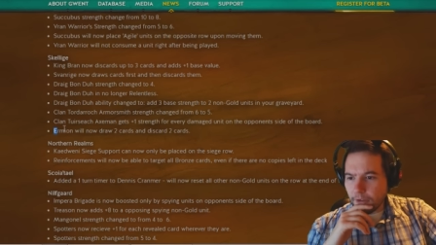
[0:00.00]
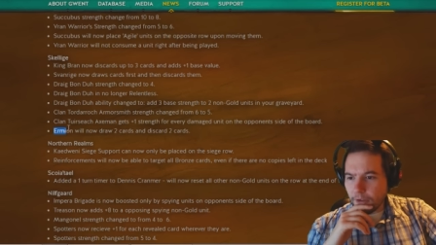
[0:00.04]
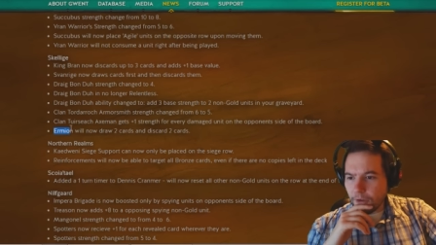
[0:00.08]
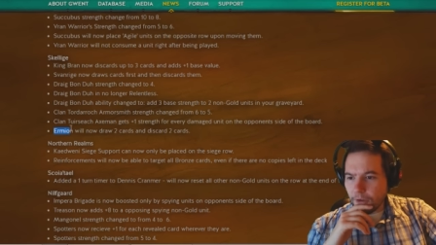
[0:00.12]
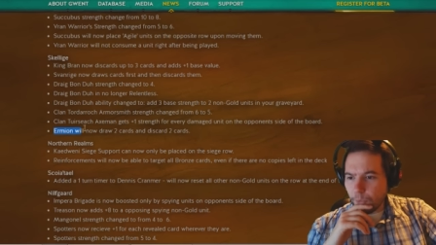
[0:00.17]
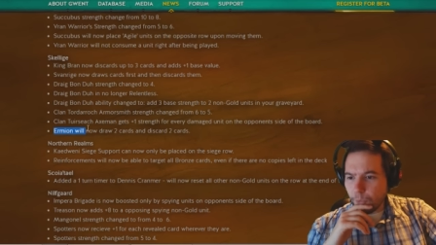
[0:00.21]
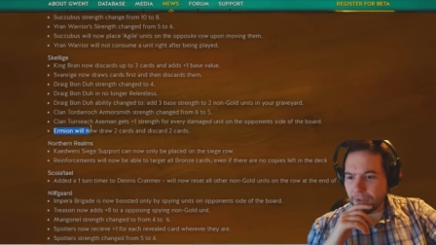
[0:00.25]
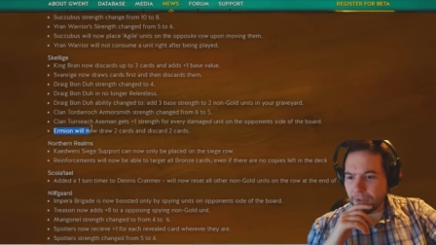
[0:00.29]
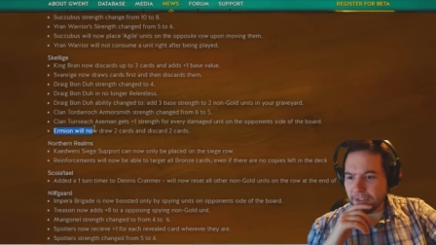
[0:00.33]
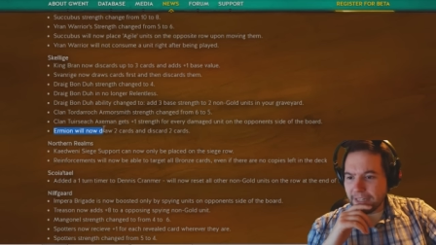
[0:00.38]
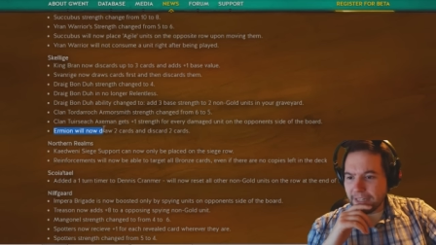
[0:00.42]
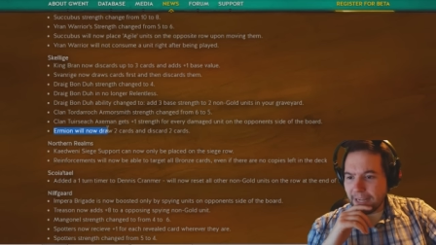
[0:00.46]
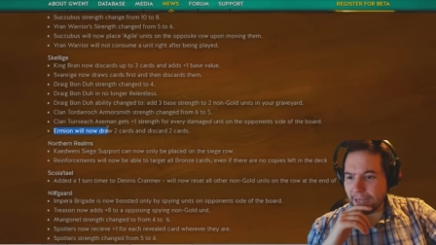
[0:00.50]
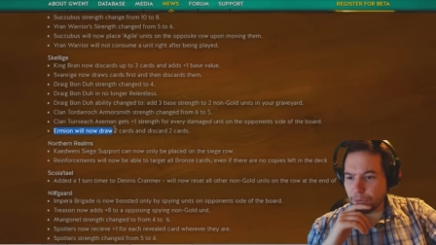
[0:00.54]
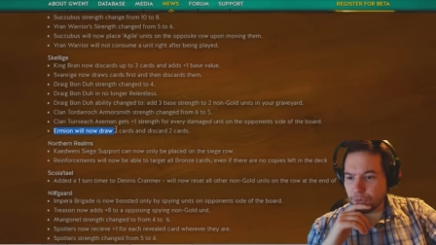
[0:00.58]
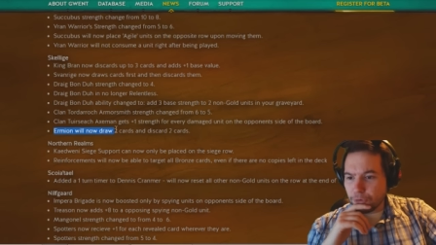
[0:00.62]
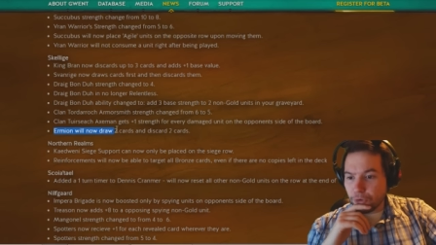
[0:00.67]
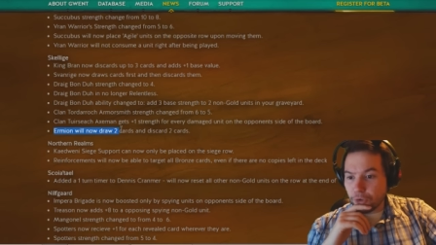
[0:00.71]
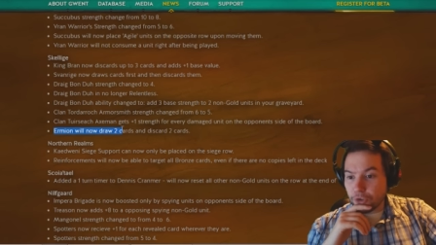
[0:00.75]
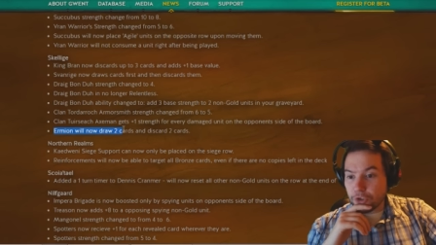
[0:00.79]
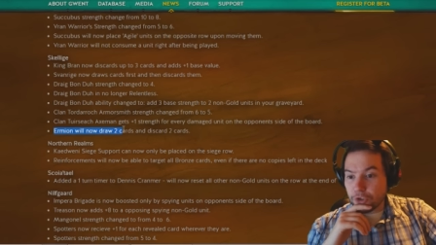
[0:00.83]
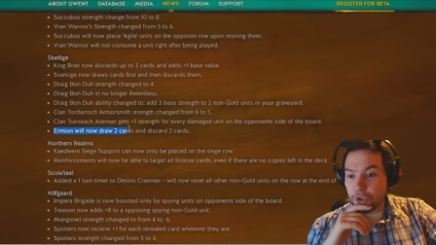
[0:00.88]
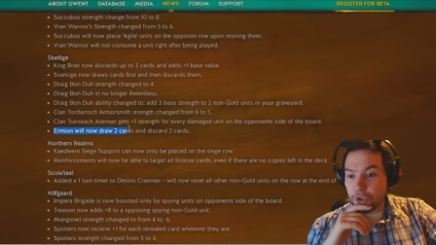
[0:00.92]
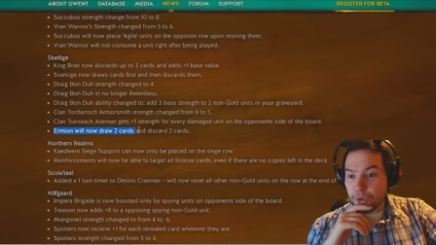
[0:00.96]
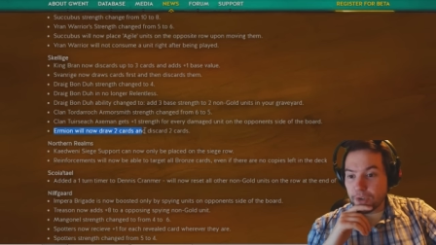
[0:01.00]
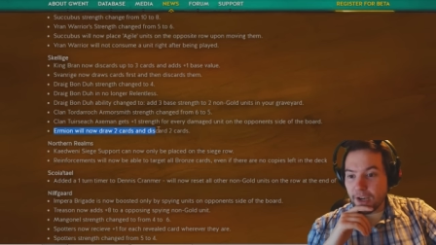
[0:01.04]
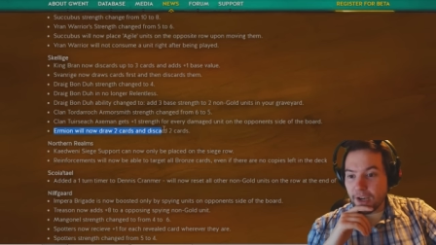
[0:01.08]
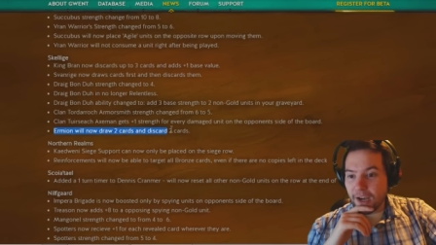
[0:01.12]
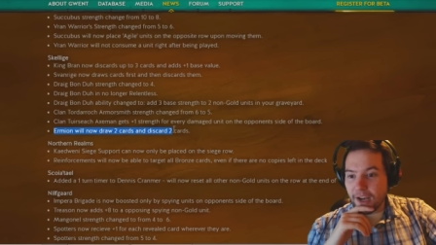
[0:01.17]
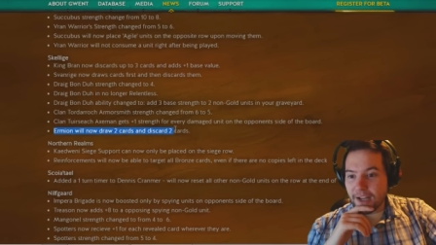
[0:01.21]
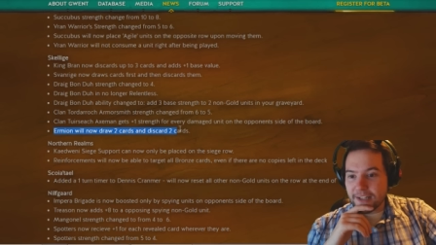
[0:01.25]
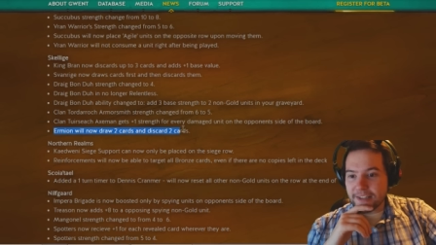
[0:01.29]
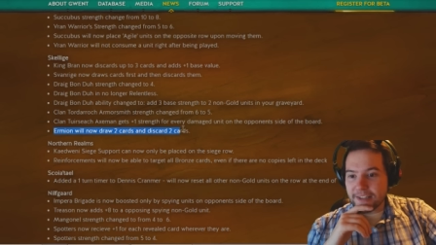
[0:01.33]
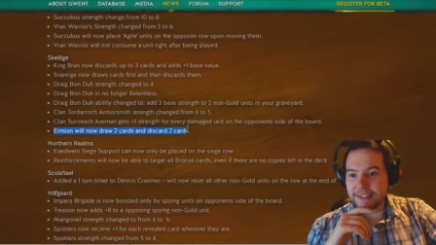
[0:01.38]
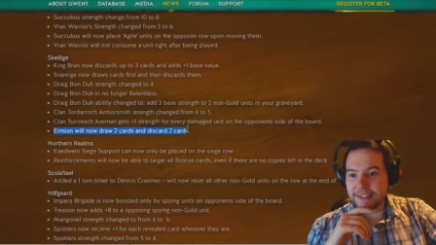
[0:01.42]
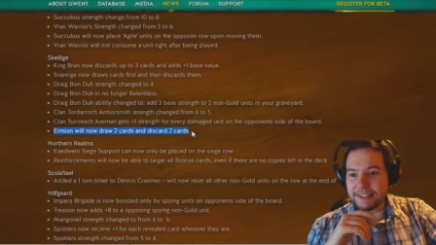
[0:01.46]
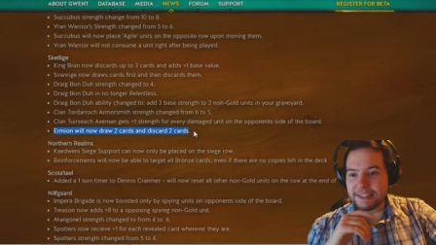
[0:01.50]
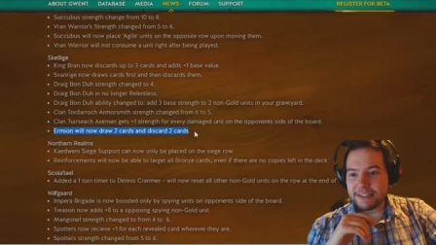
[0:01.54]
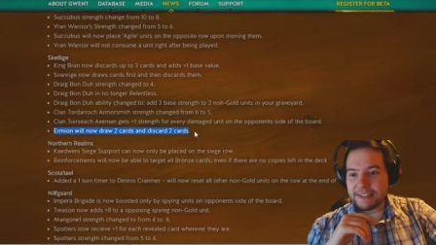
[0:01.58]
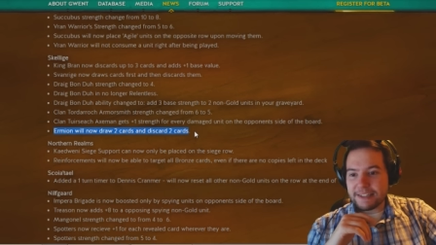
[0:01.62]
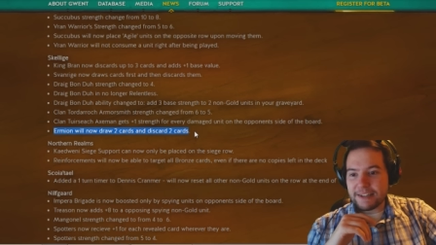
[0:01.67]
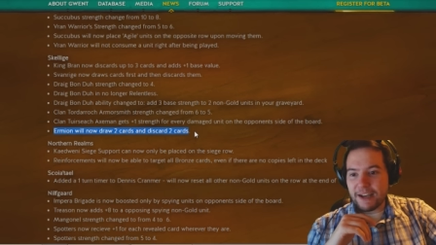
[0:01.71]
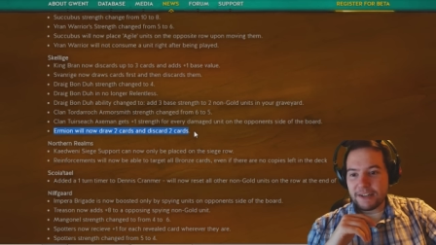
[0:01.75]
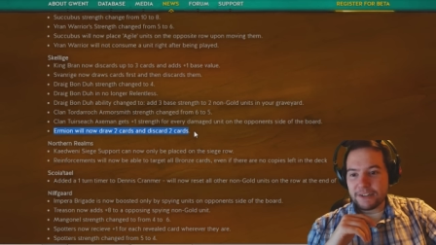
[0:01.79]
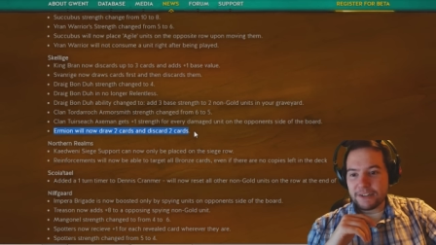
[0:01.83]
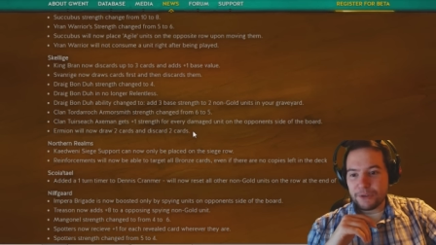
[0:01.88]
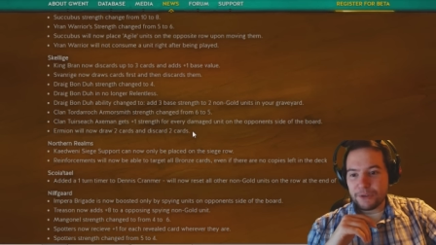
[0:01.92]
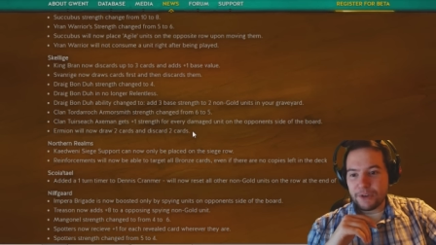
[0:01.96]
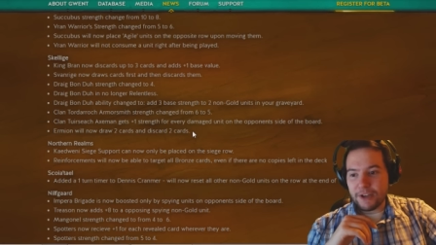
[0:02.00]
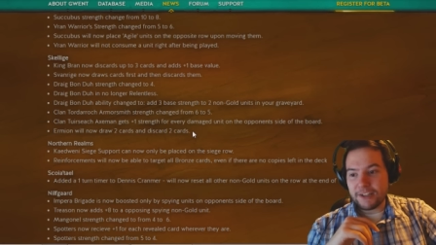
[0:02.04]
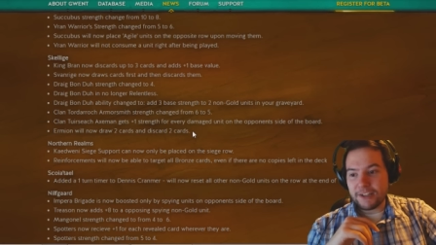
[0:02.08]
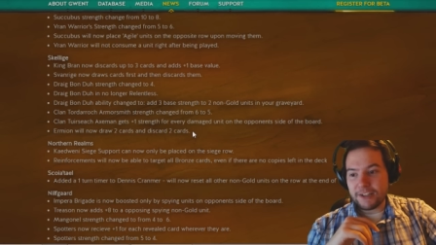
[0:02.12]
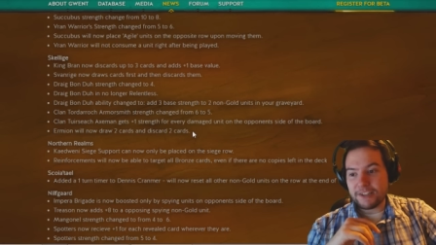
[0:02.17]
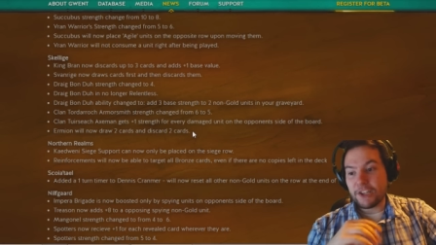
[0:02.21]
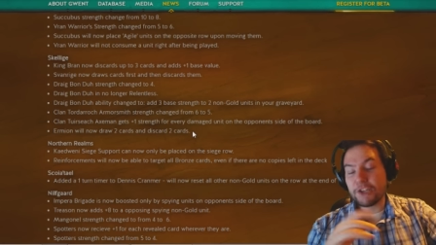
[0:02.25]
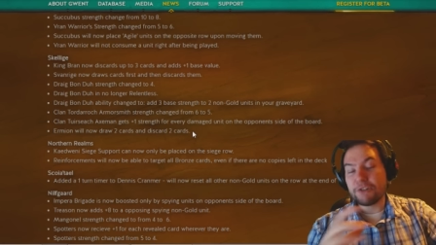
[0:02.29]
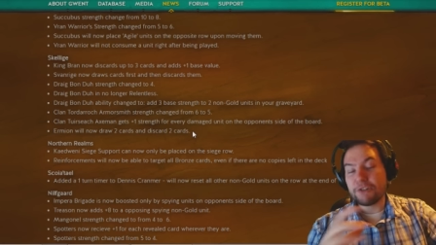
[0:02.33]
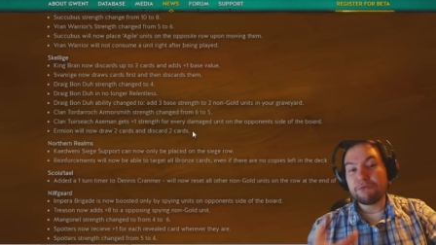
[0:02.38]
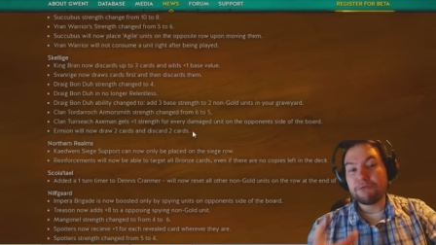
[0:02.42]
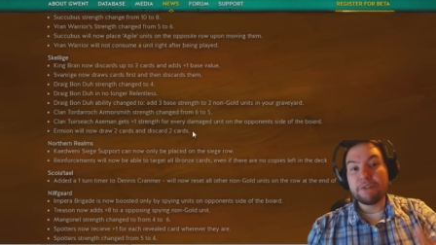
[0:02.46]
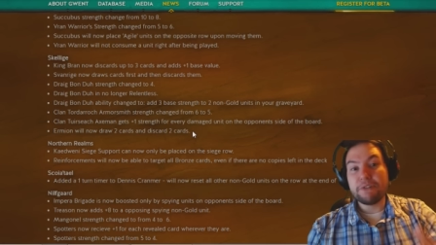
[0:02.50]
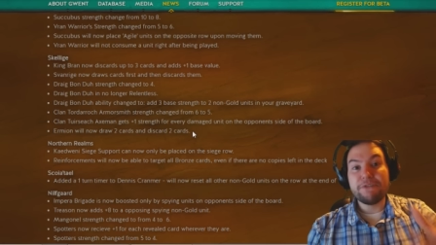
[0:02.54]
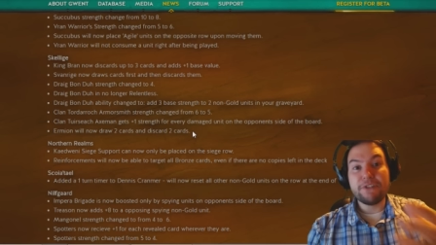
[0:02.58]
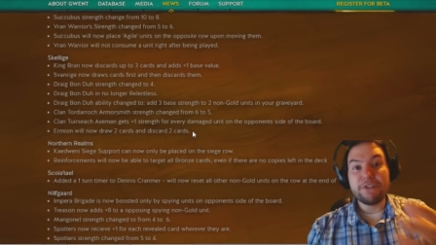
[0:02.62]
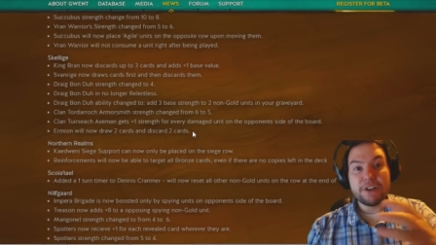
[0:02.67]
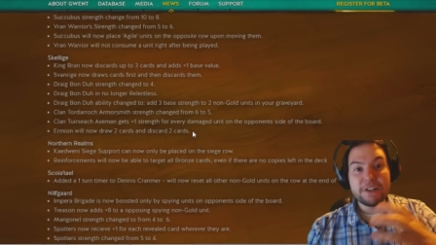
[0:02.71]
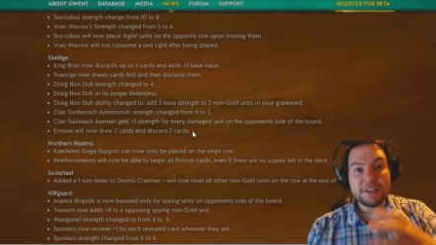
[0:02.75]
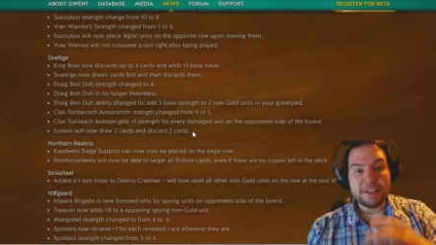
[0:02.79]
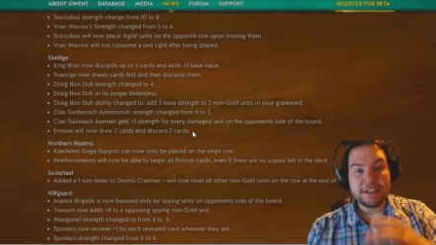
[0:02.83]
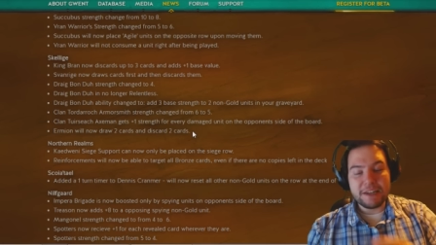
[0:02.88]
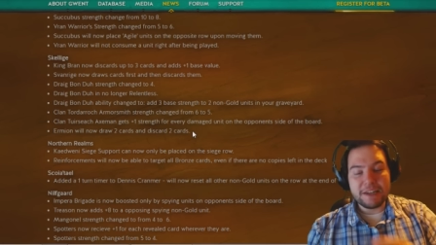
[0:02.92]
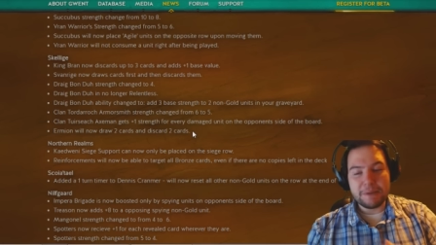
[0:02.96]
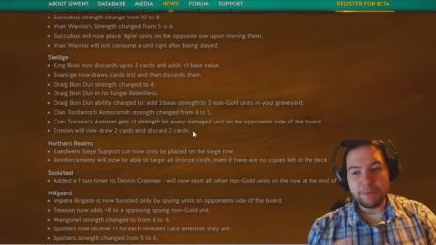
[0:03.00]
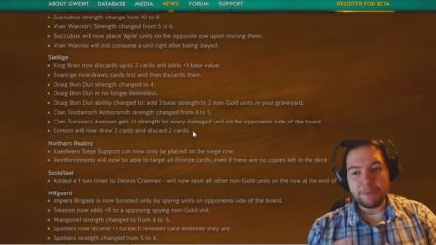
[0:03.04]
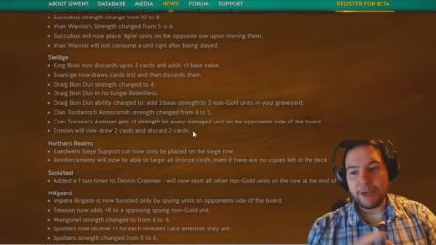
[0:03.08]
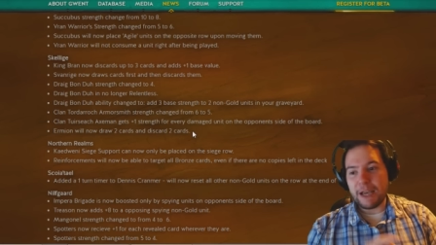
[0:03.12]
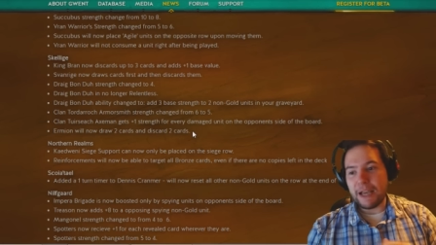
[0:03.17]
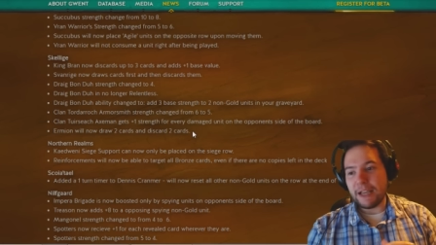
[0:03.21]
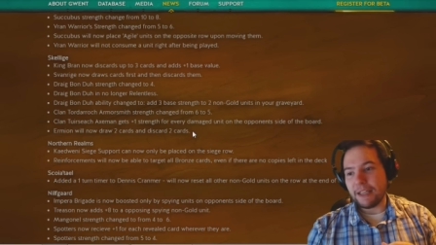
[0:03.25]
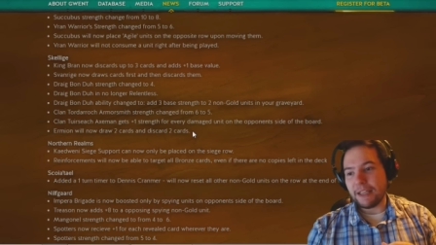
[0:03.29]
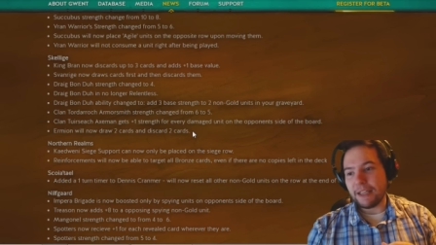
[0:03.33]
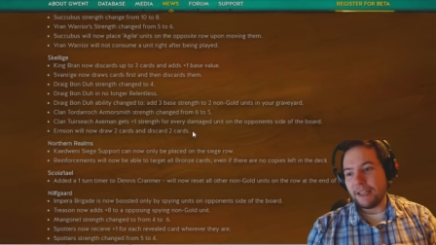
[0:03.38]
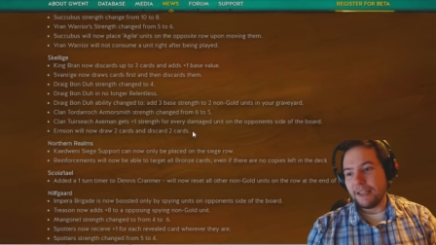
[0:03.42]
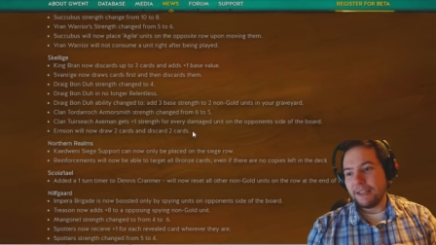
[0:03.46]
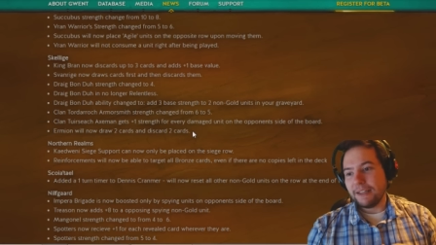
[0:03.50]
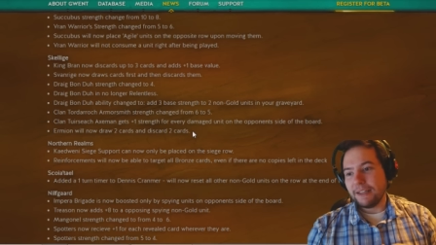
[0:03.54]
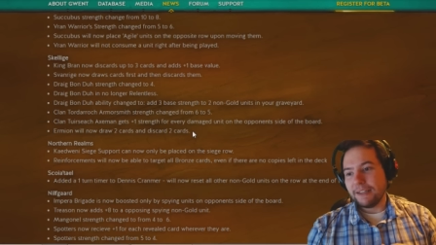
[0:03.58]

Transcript: will now draw 2 cards and discard 2 cards. So they've reverted it back.